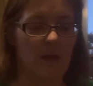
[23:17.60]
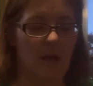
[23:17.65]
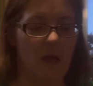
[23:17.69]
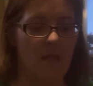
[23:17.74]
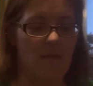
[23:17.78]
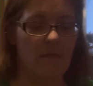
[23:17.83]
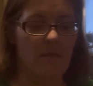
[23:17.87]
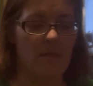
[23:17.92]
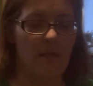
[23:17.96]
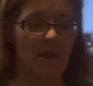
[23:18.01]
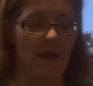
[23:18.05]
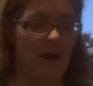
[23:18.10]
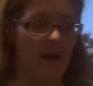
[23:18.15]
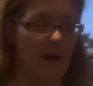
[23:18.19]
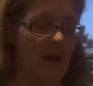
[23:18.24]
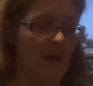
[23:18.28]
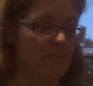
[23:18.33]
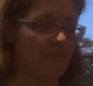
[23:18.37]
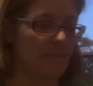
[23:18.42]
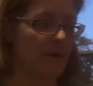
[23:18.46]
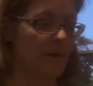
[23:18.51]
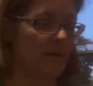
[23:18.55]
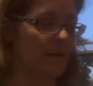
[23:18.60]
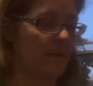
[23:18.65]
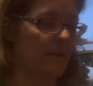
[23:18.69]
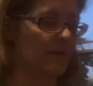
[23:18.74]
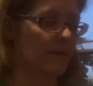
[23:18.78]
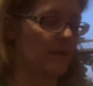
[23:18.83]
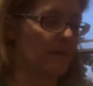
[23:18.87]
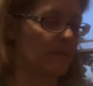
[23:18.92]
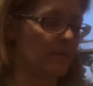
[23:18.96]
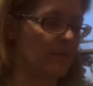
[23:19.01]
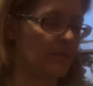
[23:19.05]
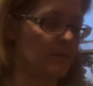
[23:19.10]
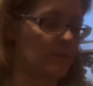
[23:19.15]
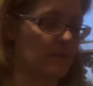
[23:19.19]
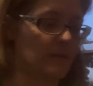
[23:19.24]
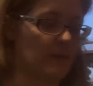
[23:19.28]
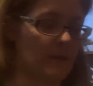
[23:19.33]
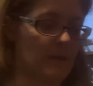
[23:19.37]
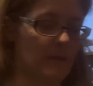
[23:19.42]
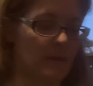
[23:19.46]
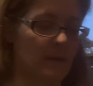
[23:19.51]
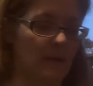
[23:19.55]
That part of the
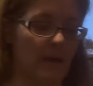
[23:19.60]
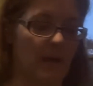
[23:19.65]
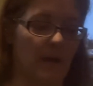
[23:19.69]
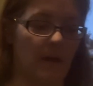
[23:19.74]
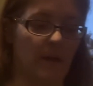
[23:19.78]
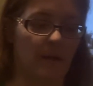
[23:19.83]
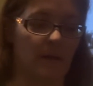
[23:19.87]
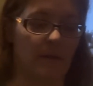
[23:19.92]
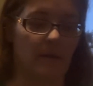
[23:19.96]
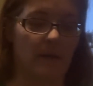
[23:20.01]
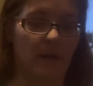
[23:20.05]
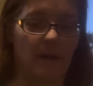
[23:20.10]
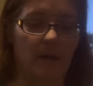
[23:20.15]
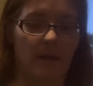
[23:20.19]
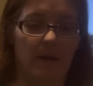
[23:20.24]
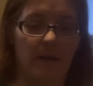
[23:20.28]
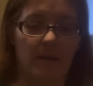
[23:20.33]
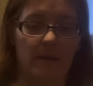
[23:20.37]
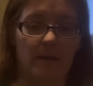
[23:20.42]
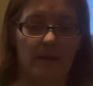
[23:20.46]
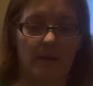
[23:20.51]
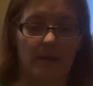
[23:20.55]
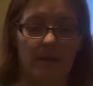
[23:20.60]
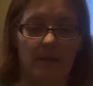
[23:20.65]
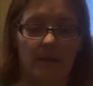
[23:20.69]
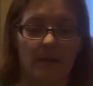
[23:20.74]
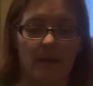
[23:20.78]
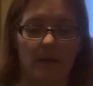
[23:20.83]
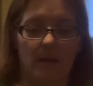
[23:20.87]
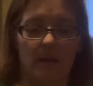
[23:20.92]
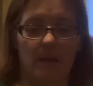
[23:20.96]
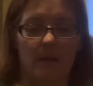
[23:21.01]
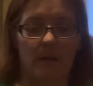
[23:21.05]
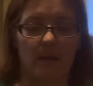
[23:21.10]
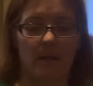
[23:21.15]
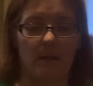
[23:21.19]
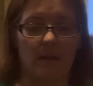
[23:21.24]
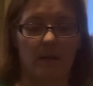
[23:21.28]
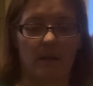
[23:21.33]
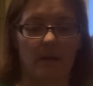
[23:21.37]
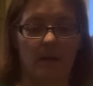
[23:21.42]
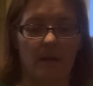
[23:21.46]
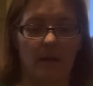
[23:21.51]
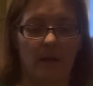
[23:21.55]
book I liked.
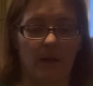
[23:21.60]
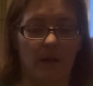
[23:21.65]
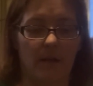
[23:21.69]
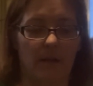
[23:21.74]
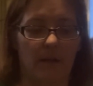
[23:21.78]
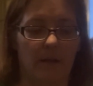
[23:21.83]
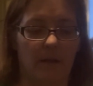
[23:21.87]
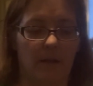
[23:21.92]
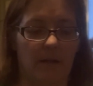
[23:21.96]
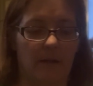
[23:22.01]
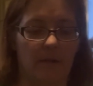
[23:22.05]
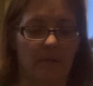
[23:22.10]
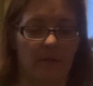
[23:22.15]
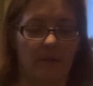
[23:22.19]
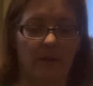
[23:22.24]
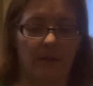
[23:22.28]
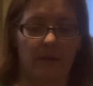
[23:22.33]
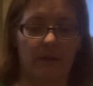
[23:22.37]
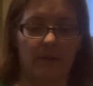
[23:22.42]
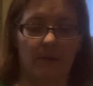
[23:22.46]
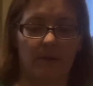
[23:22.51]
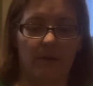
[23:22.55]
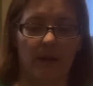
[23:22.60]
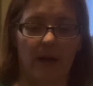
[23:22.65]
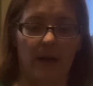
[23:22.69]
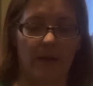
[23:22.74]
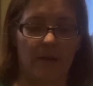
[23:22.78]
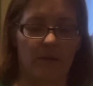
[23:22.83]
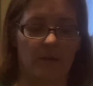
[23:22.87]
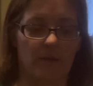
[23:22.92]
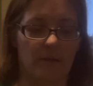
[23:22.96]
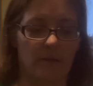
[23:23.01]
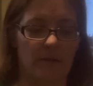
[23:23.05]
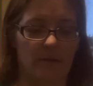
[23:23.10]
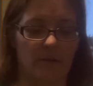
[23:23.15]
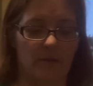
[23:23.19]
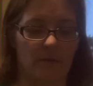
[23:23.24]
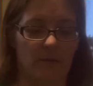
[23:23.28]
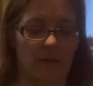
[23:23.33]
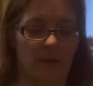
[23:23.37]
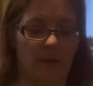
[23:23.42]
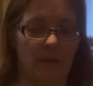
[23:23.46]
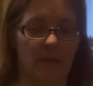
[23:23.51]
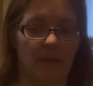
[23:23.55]
I liked her interactions
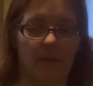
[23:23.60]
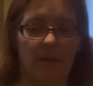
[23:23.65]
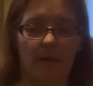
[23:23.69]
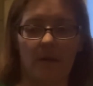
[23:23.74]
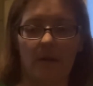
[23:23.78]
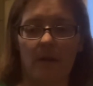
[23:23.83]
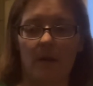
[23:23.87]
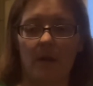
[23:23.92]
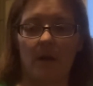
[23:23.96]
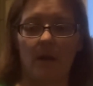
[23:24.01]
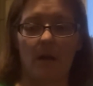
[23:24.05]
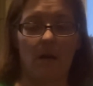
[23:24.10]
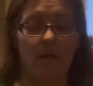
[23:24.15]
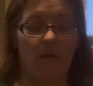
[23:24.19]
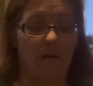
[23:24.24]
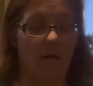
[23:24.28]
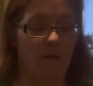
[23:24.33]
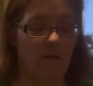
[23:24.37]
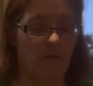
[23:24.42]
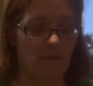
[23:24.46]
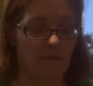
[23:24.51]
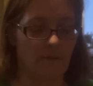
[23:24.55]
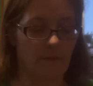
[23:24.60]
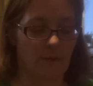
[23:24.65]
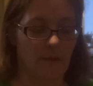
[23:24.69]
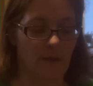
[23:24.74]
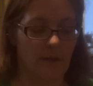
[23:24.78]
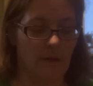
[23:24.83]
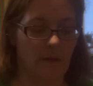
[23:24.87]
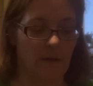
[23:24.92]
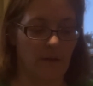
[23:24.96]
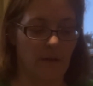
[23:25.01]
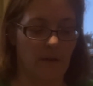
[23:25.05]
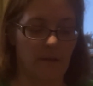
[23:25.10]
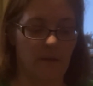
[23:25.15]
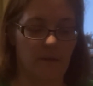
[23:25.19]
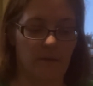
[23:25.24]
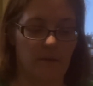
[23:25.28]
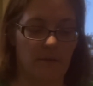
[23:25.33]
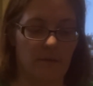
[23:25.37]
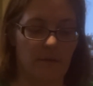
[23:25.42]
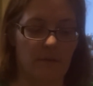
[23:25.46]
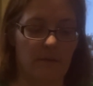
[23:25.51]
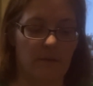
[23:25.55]
with all of the
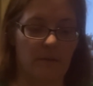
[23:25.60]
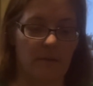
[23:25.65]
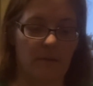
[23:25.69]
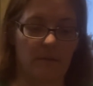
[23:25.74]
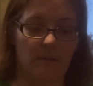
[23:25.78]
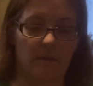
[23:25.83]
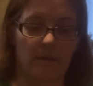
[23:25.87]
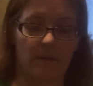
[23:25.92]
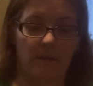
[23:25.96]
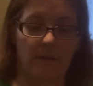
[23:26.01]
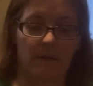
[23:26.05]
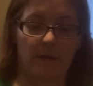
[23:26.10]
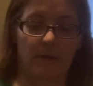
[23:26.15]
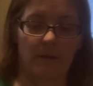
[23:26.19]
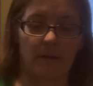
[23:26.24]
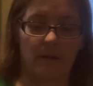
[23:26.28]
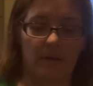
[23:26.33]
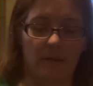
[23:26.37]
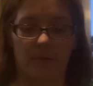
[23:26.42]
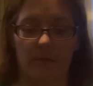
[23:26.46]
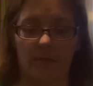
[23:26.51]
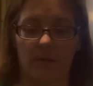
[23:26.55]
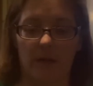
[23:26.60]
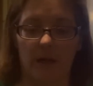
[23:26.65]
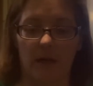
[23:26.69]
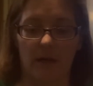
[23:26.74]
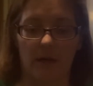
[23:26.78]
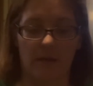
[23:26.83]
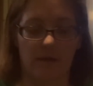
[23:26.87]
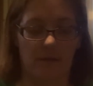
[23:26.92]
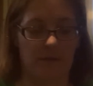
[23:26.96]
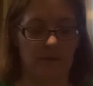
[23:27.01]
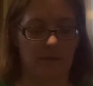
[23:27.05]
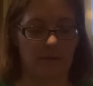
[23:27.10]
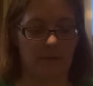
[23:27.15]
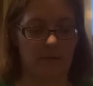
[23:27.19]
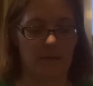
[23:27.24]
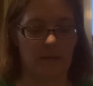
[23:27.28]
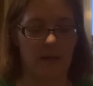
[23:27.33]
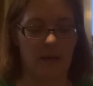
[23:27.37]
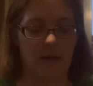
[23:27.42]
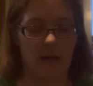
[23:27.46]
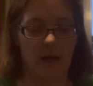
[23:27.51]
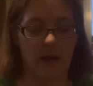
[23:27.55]
characters, really. Her
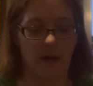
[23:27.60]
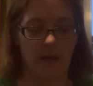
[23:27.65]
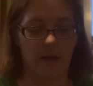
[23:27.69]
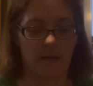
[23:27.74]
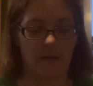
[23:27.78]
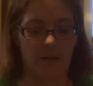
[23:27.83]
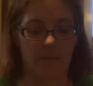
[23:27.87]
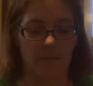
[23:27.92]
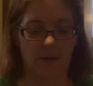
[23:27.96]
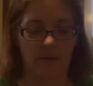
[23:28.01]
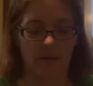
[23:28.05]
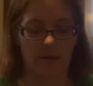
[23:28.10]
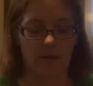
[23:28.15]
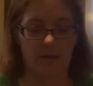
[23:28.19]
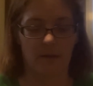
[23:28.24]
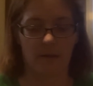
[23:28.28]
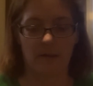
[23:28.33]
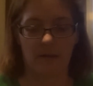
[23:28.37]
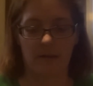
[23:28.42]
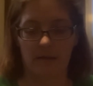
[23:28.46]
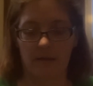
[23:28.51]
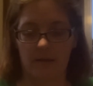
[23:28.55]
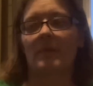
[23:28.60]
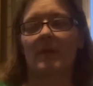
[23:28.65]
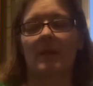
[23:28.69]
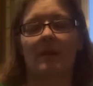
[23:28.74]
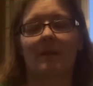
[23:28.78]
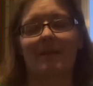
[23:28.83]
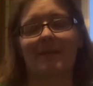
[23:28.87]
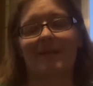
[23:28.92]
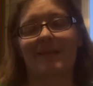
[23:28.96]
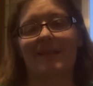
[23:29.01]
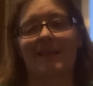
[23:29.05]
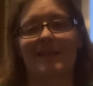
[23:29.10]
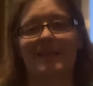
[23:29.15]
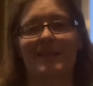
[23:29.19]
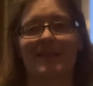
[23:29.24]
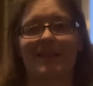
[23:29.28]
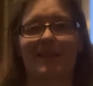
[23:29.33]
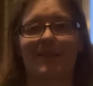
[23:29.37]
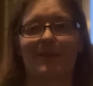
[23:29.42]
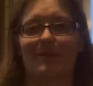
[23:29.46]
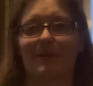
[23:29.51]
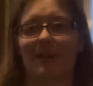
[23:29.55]
academic, they
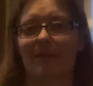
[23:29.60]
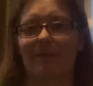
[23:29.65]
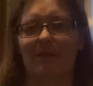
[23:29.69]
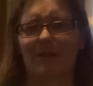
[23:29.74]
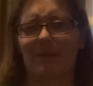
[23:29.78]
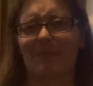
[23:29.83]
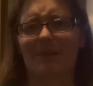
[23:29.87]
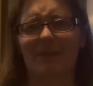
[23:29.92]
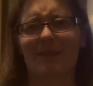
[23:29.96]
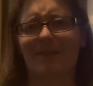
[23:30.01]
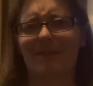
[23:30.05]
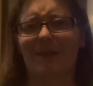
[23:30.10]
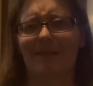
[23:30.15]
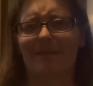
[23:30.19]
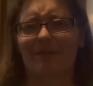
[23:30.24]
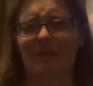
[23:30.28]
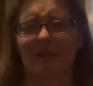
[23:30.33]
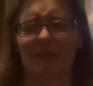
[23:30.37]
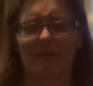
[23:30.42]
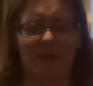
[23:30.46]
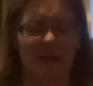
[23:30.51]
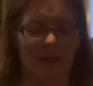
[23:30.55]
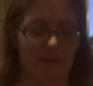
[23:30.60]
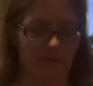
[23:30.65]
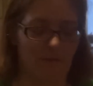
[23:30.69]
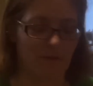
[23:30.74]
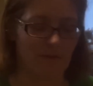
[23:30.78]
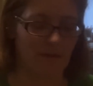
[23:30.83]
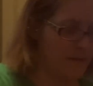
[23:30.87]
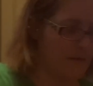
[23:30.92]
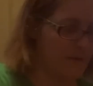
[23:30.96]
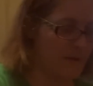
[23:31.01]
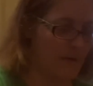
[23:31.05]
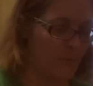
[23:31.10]
say they're rivals, but they're not really rivals.